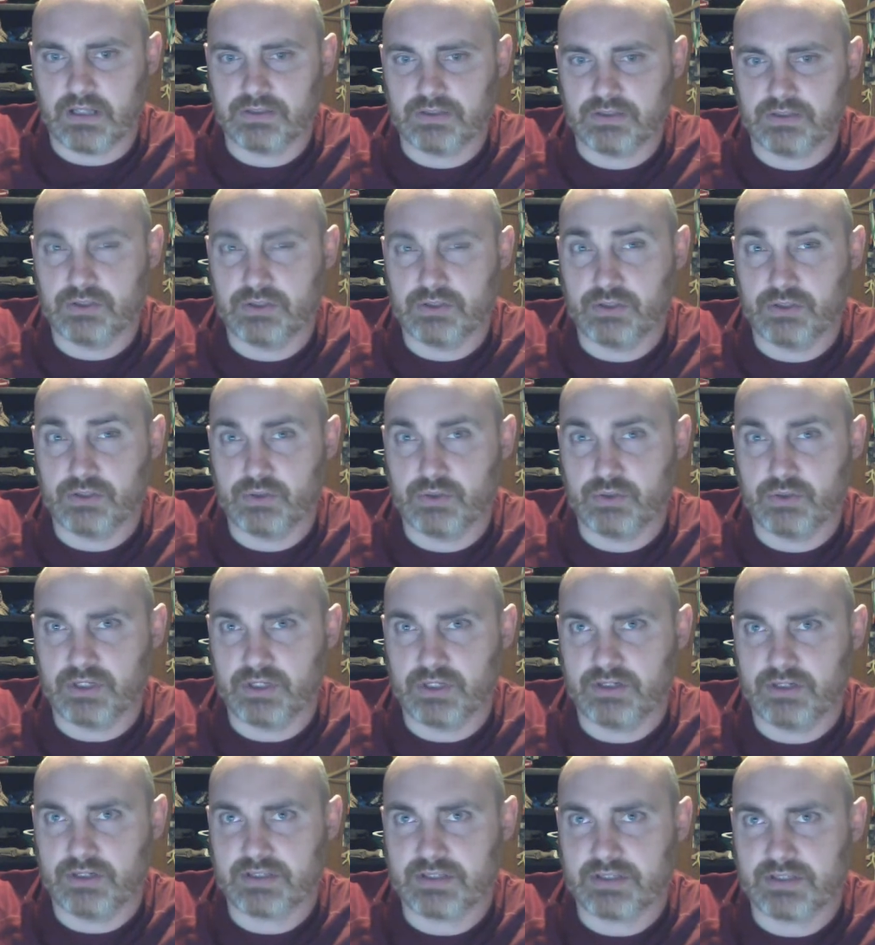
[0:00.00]
2
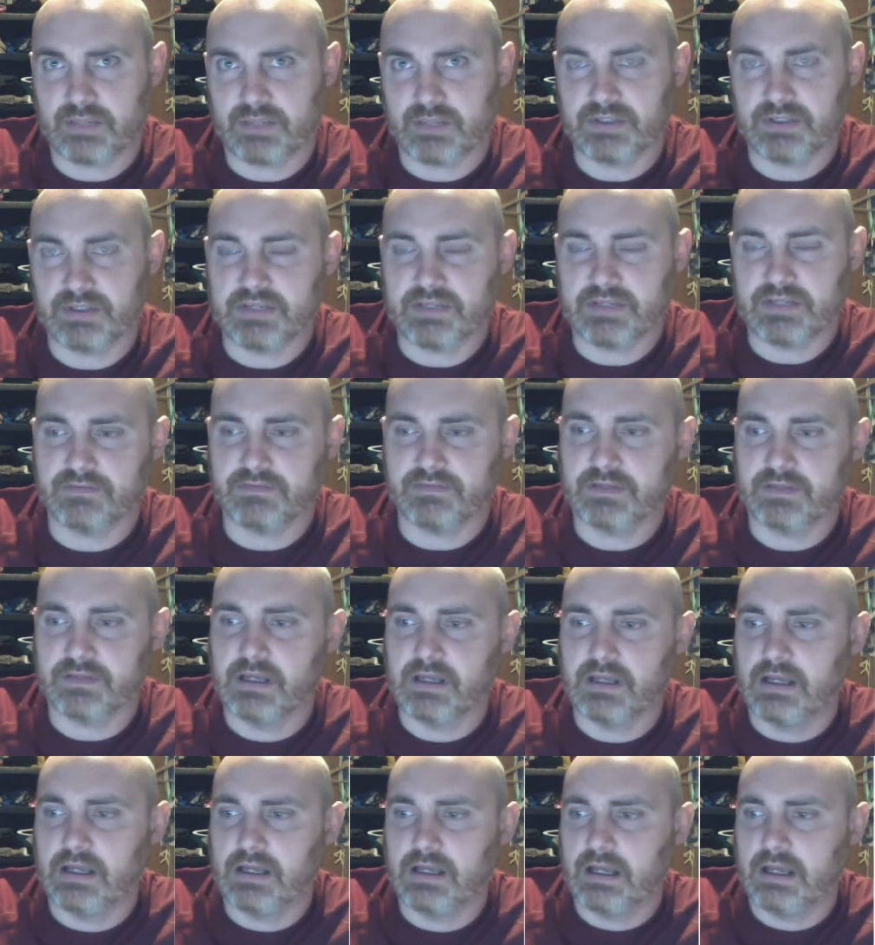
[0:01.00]
years, I believe.
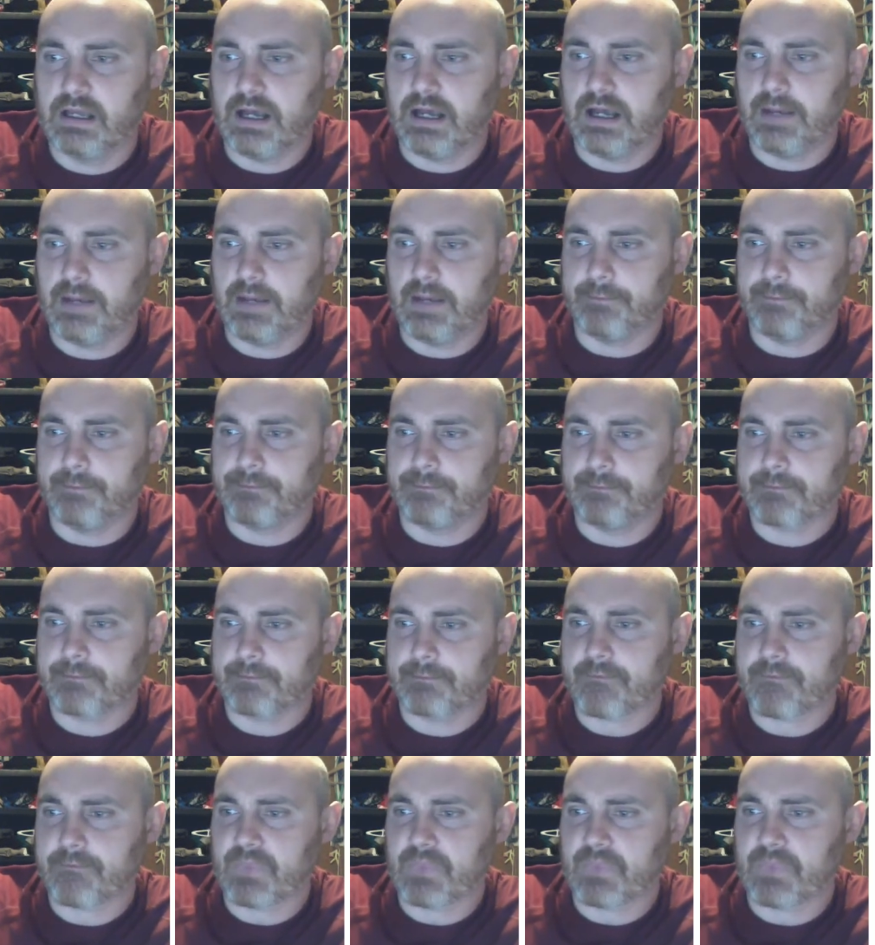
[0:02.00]

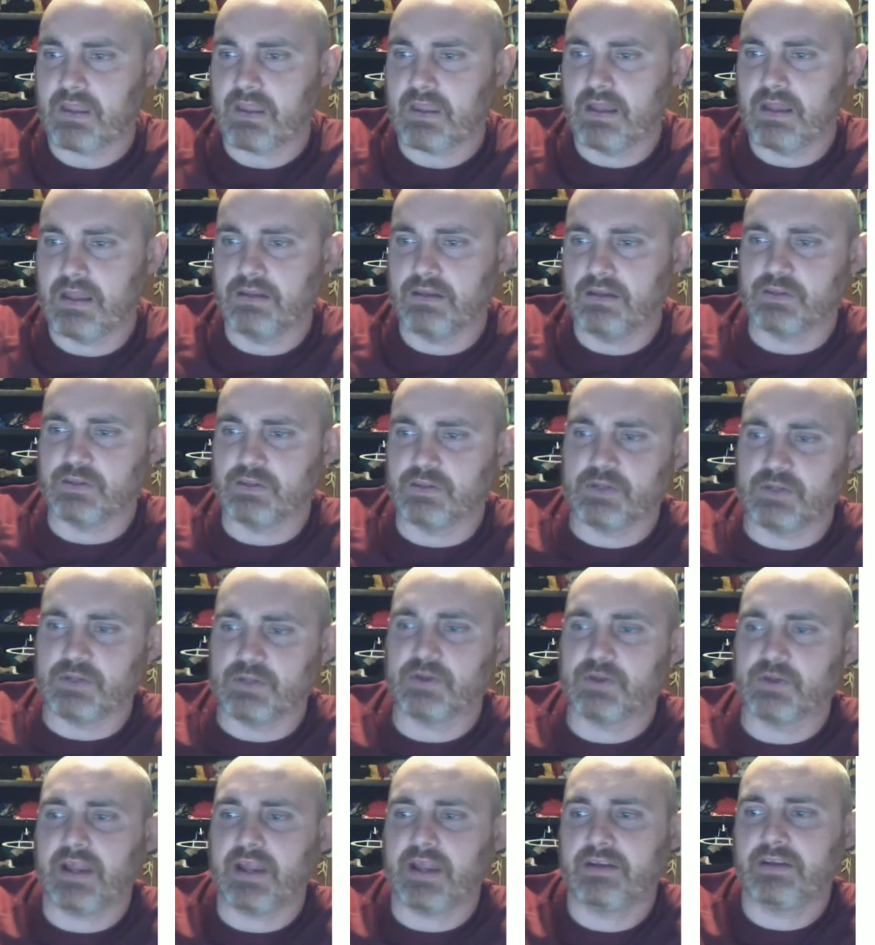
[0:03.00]
And there's my Twitter
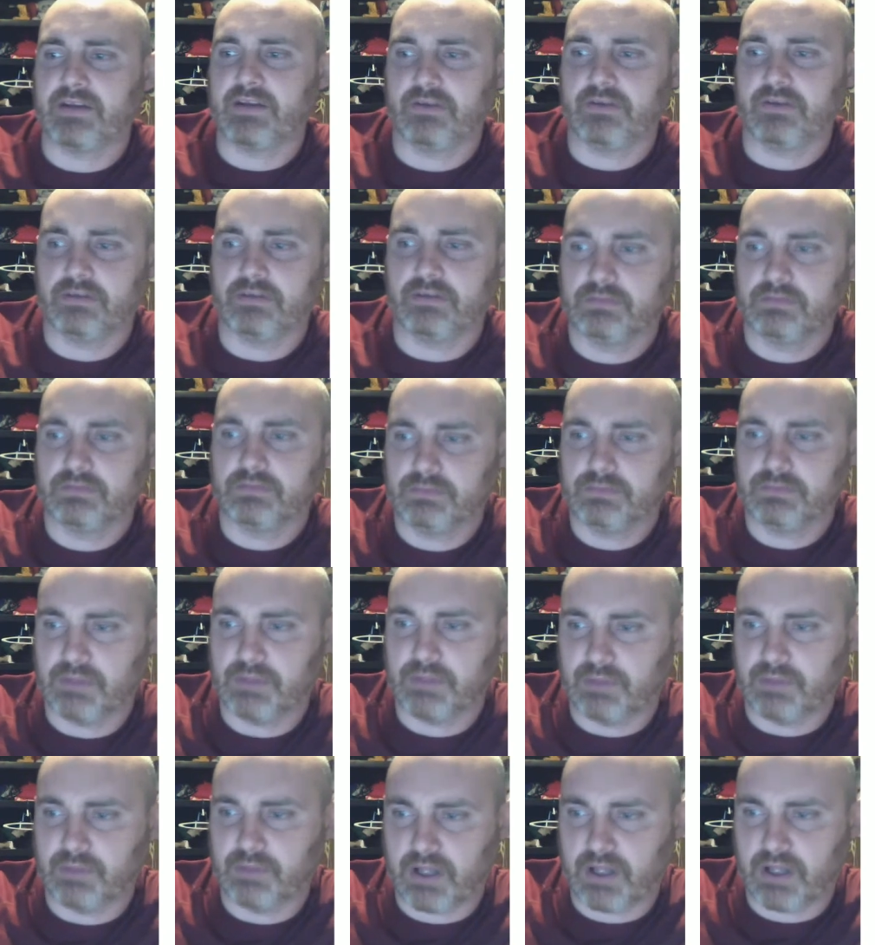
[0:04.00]
handle, my
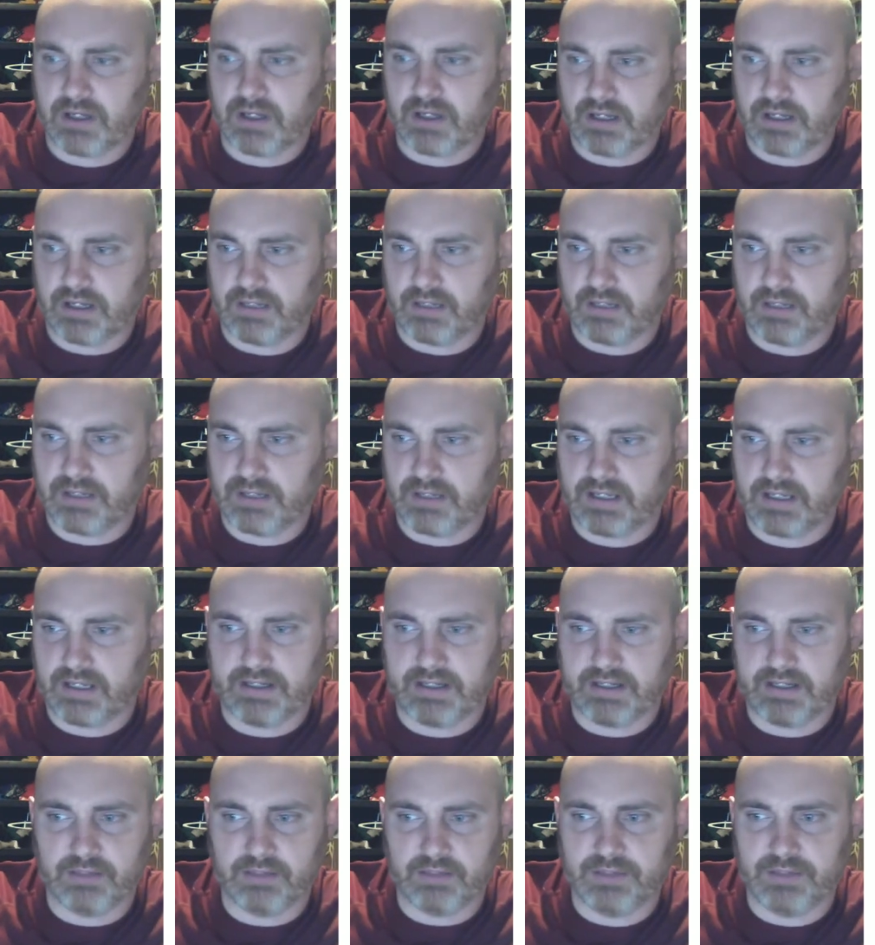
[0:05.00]
blog, and my
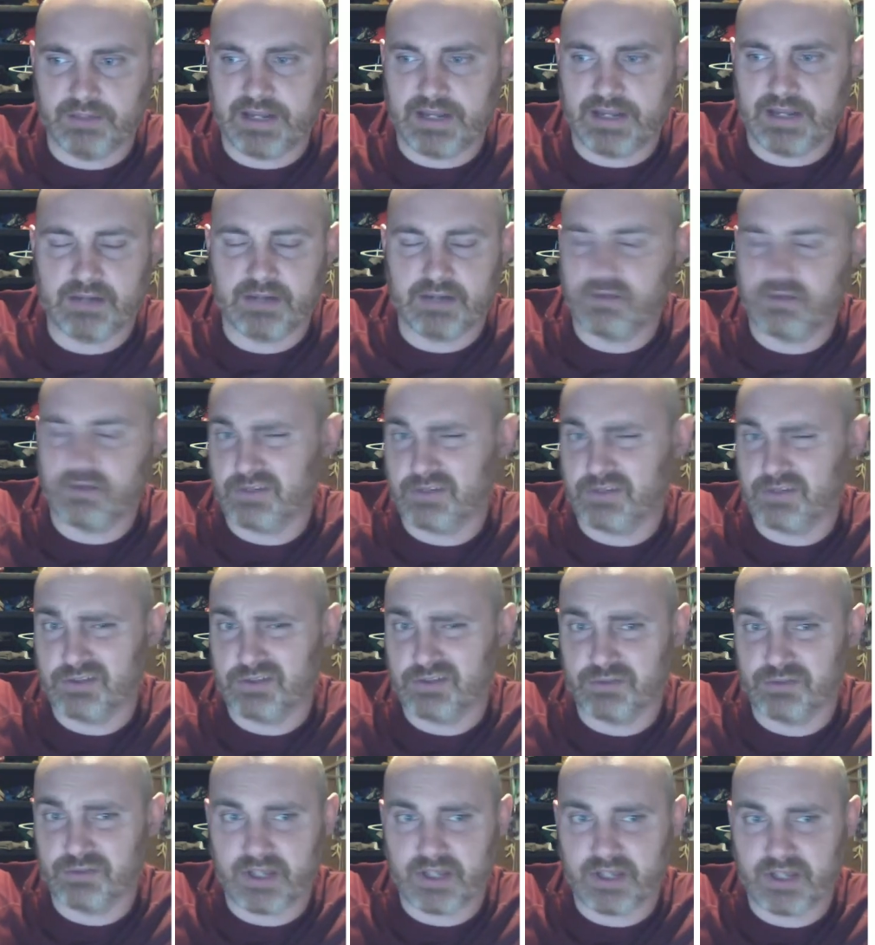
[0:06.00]
GitHub. And then I do have a
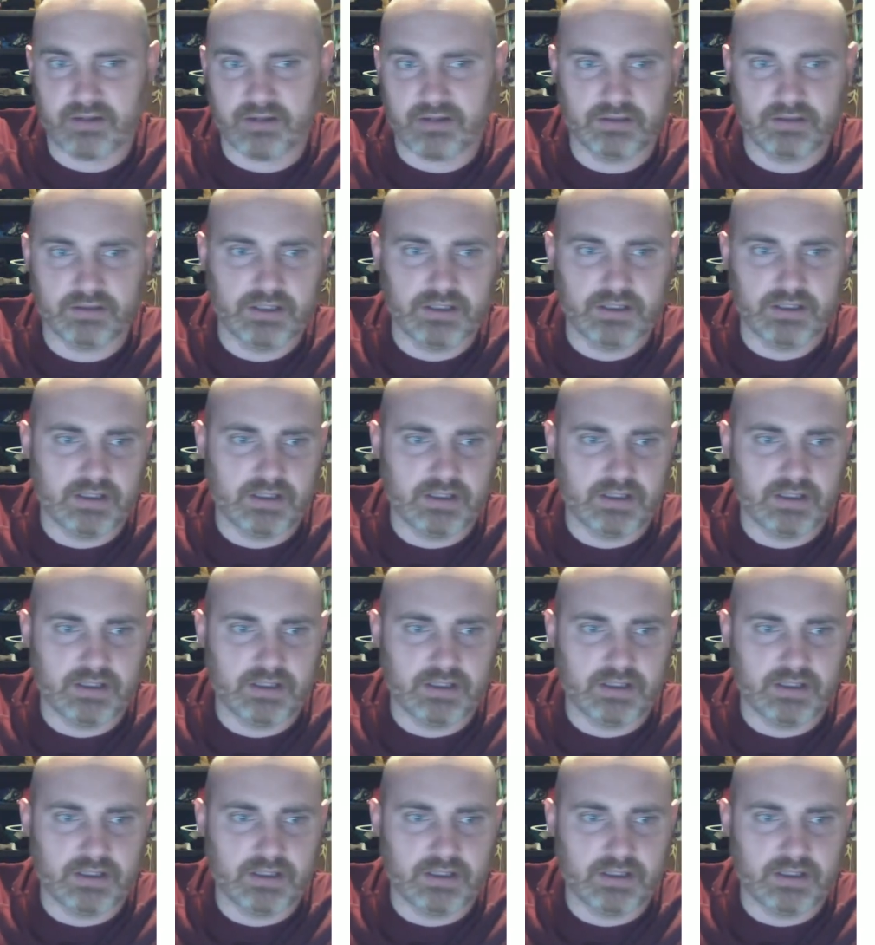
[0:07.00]
YouTube channel.